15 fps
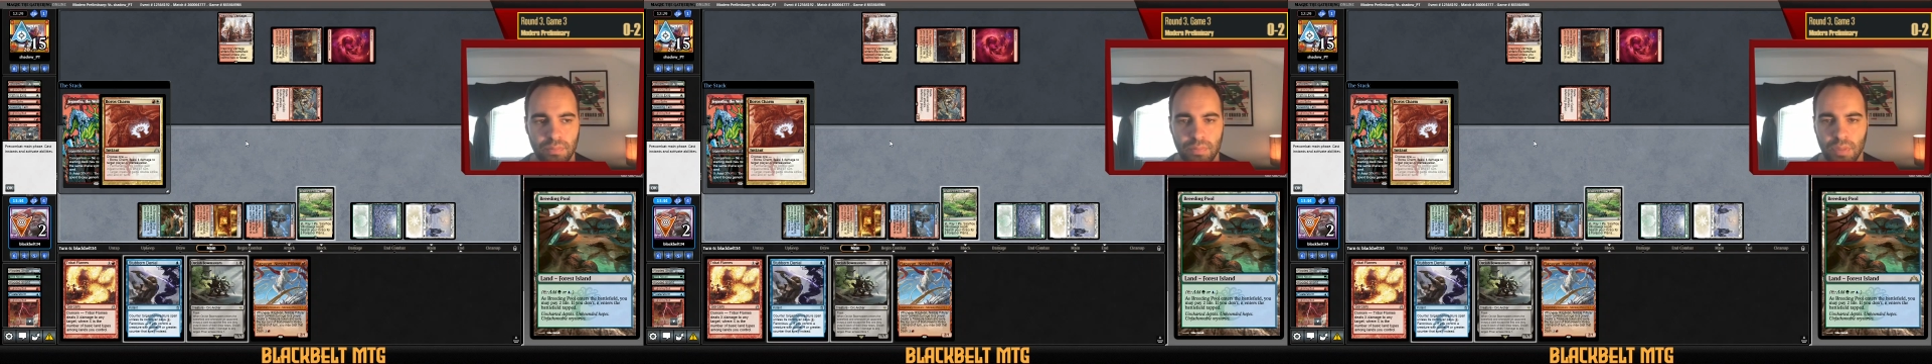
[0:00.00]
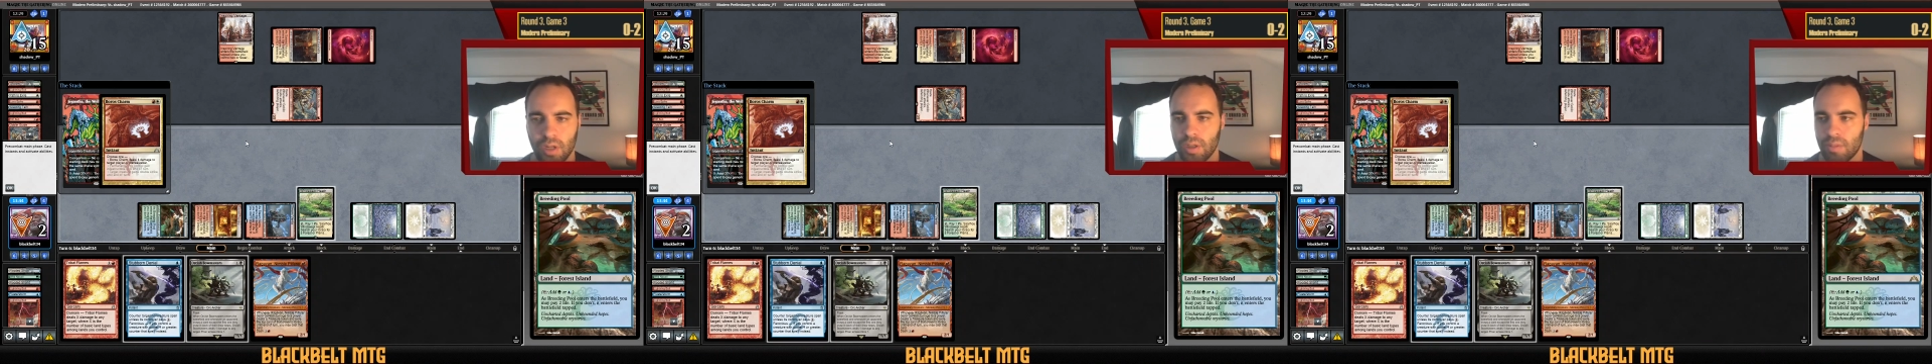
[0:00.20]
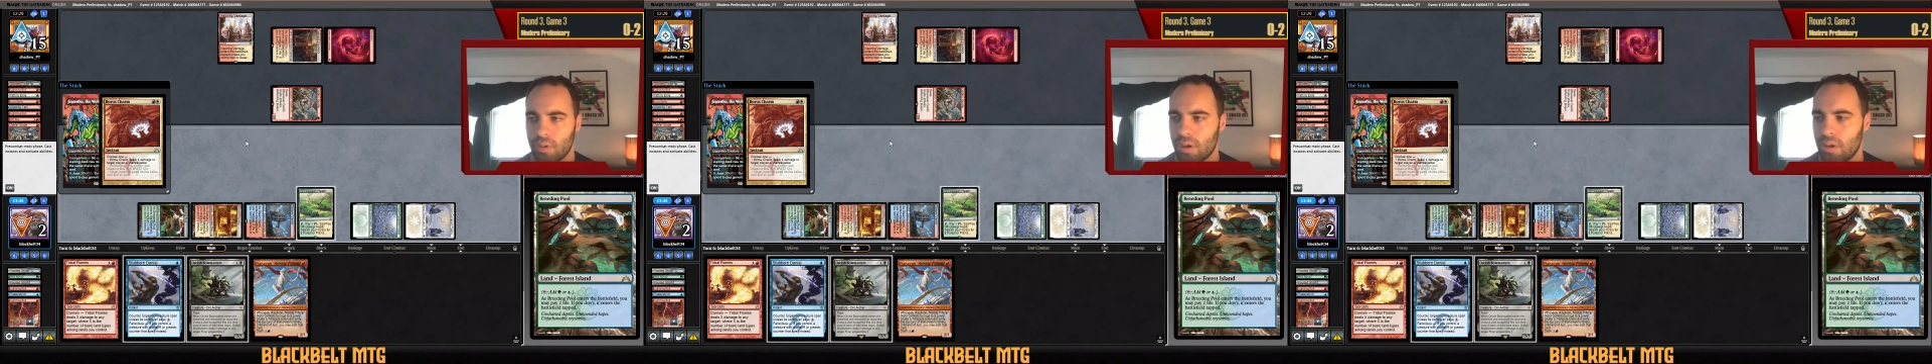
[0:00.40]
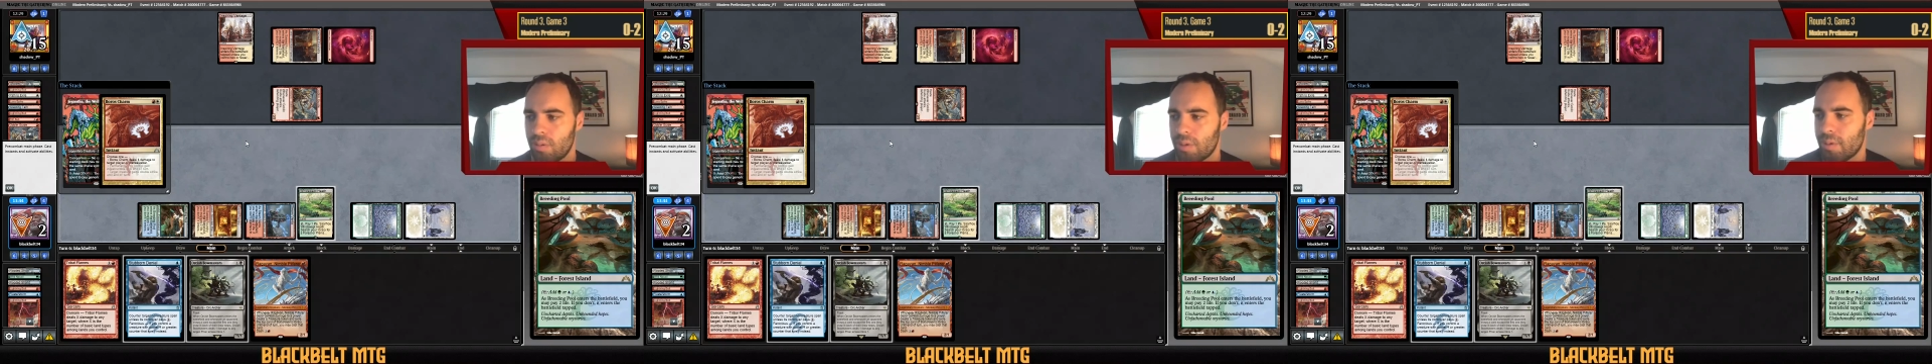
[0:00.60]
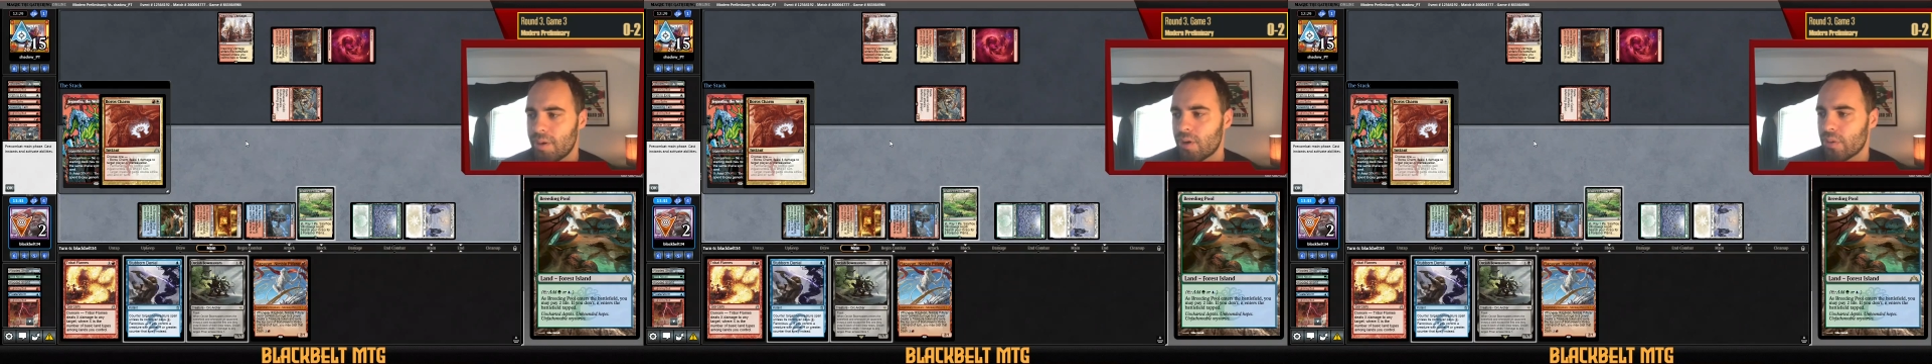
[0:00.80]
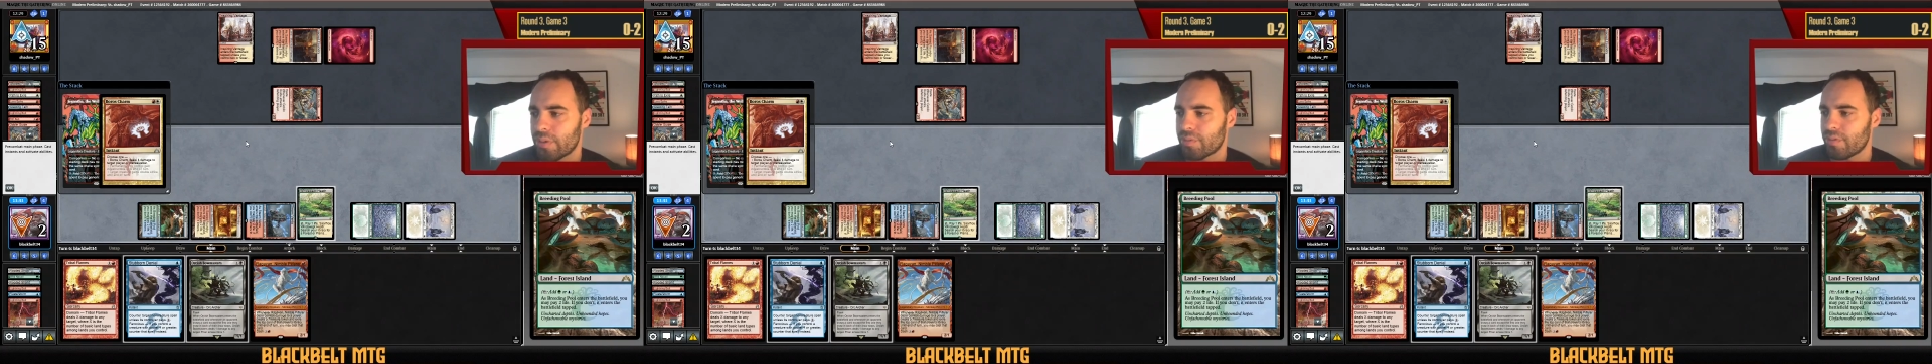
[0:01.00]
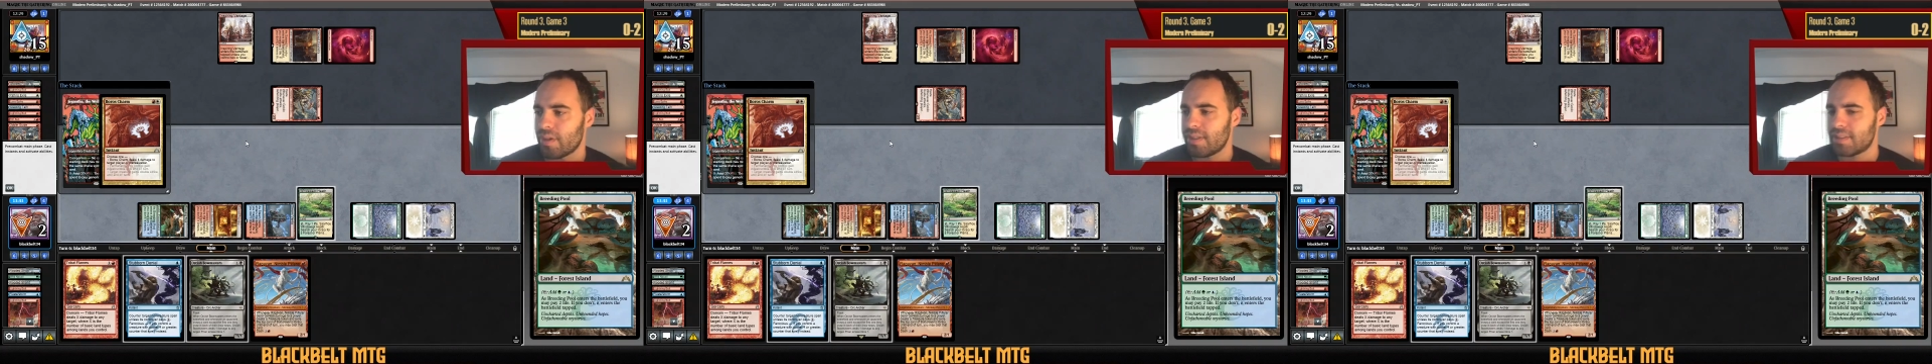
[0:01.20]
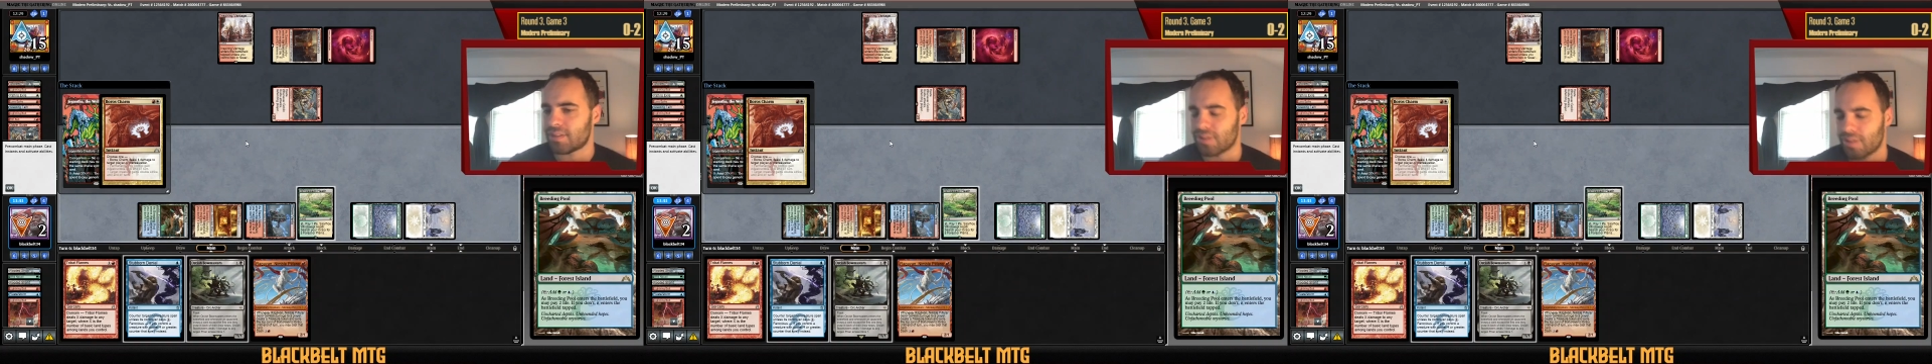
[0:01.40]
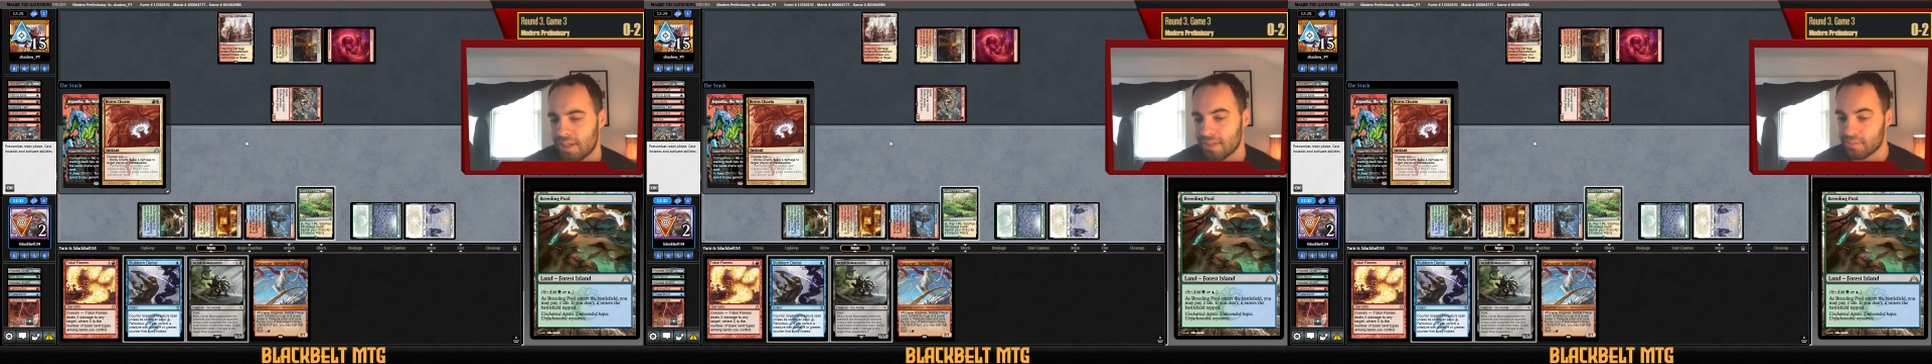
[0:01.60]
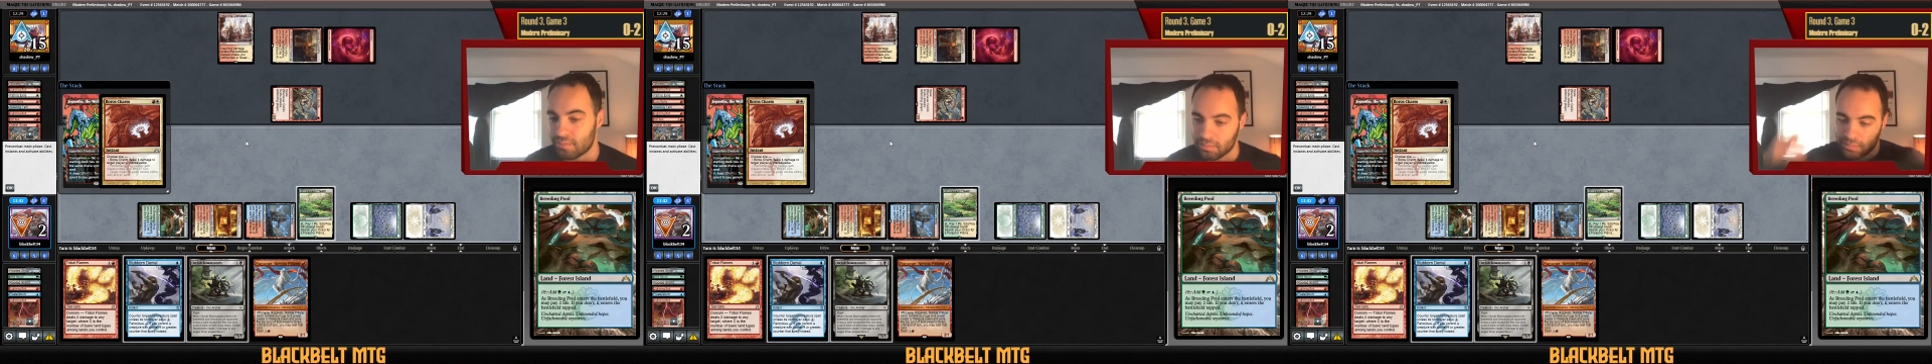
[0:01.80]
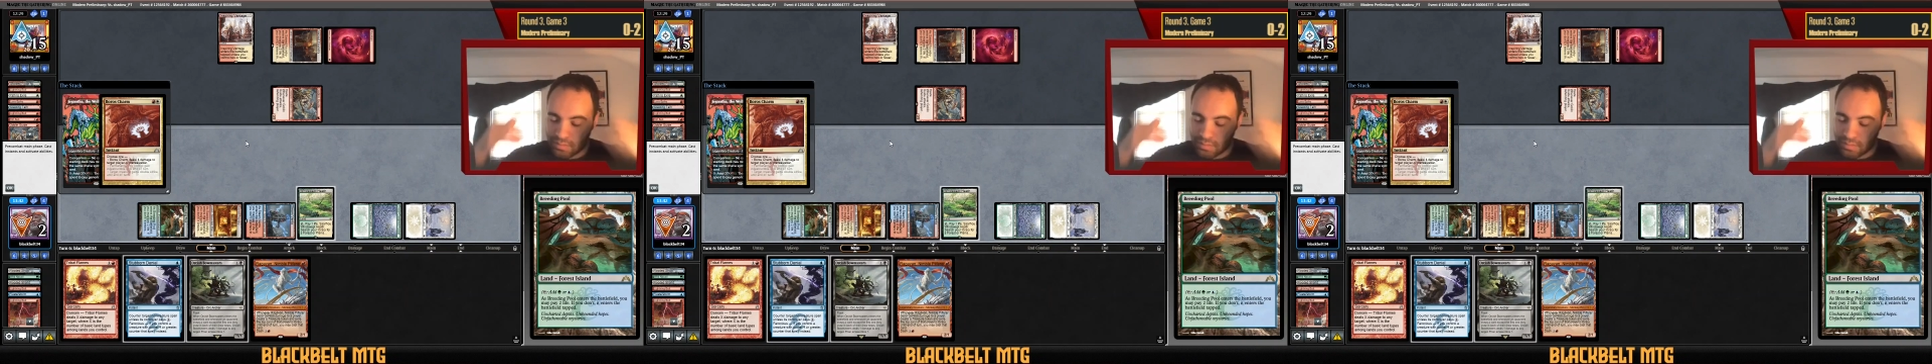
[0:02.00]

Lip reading: All right, well, we went over 3, so I don't